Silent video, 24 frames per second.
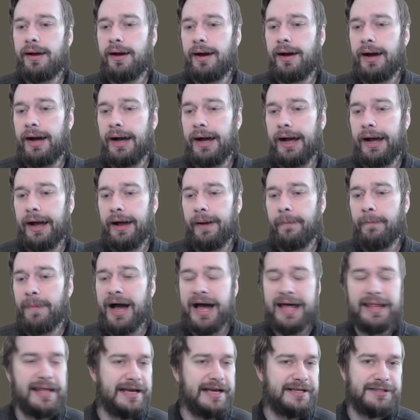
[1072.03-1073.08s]

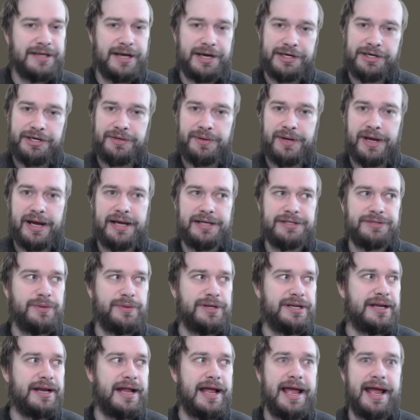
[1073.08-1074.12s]
I like talking to you guys.
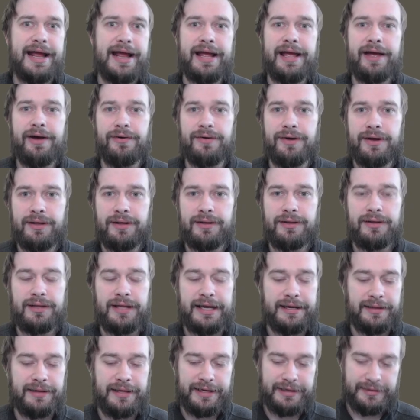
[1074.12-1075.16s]
We did a hangout
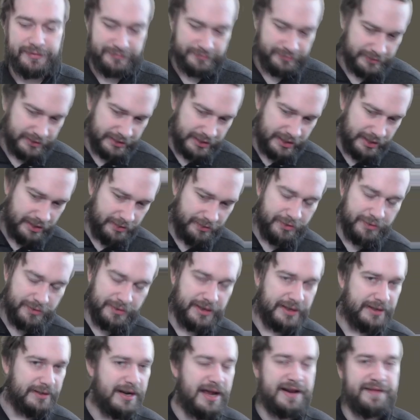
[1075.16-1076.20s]
I don't know,
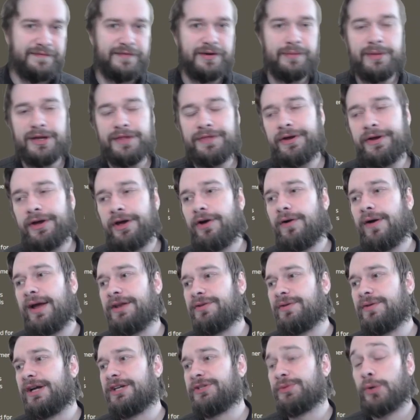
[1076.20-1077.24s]
like not even a month ago,
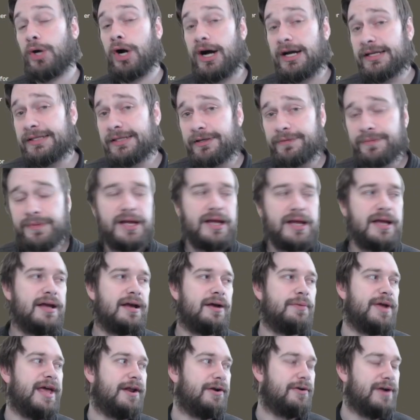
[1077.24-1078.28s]
and you guys were awesome,
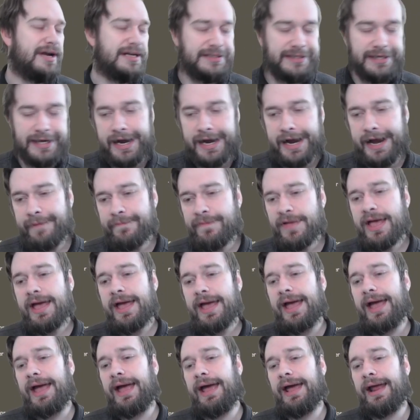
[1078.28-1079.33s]
and we had a great time,
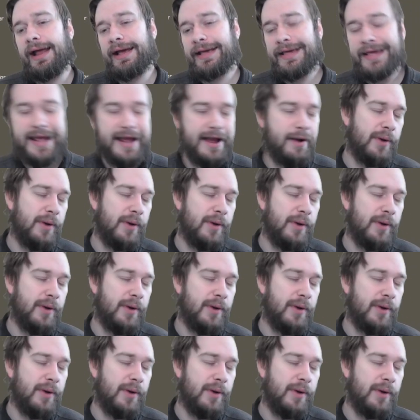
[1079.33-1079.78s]
and I can't